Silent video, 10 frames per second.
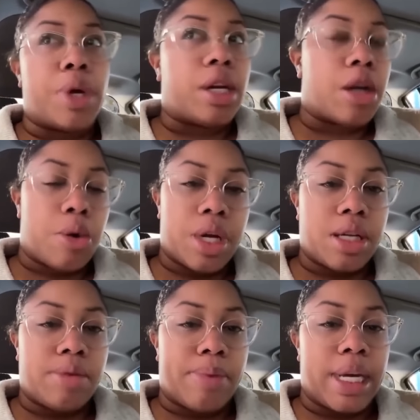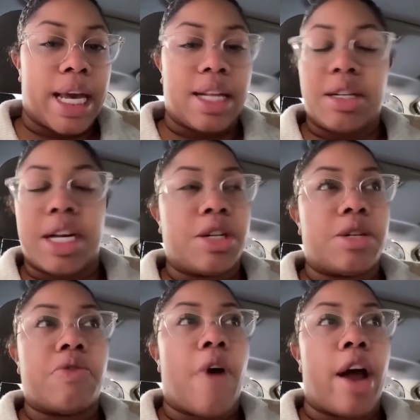notice, but yet can
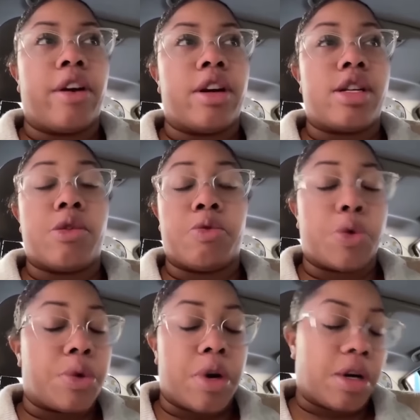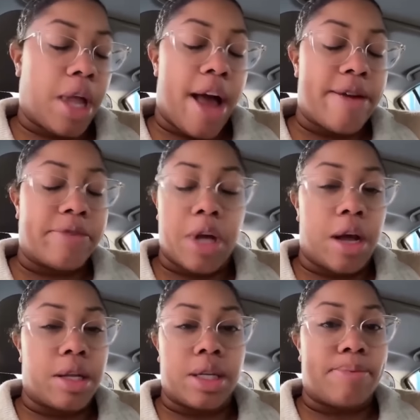just fire us and ruin our lives
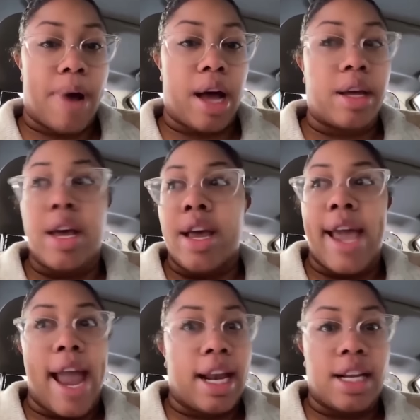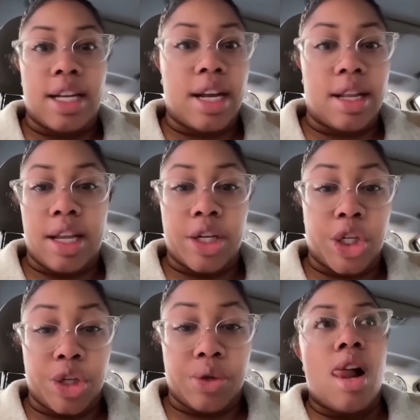on the spot any day that they
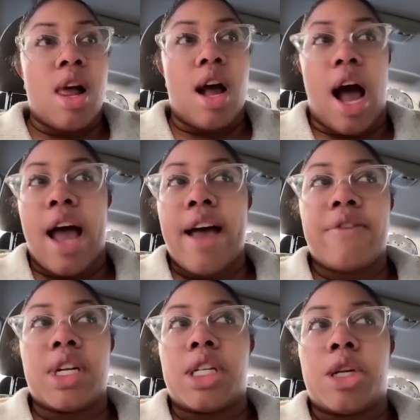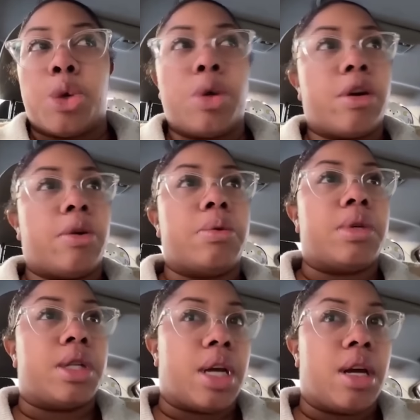choose. I have a 2-year-old
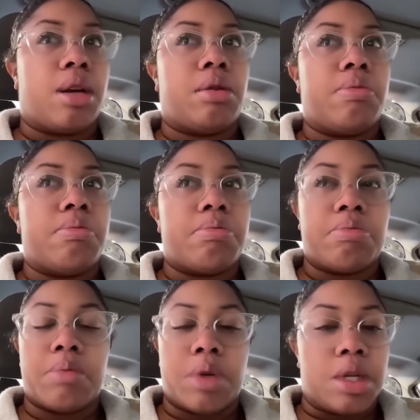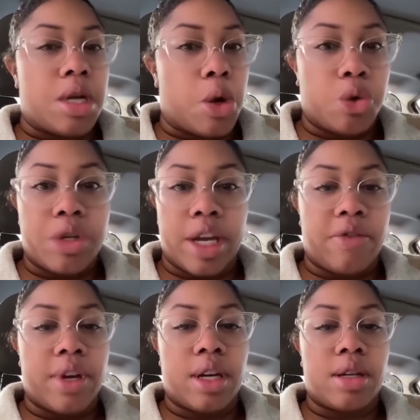son, no
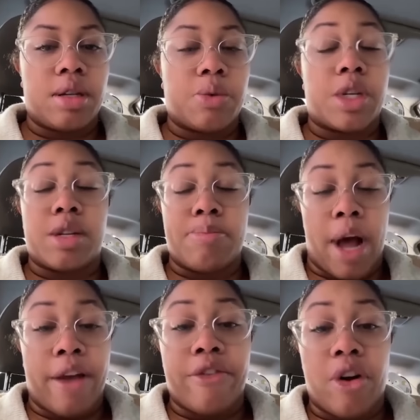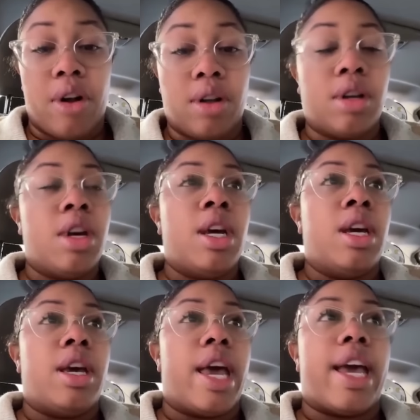savings, which is my fault,
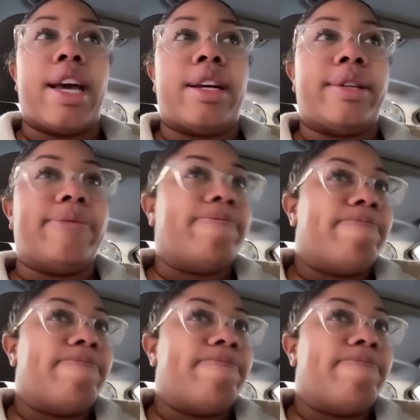and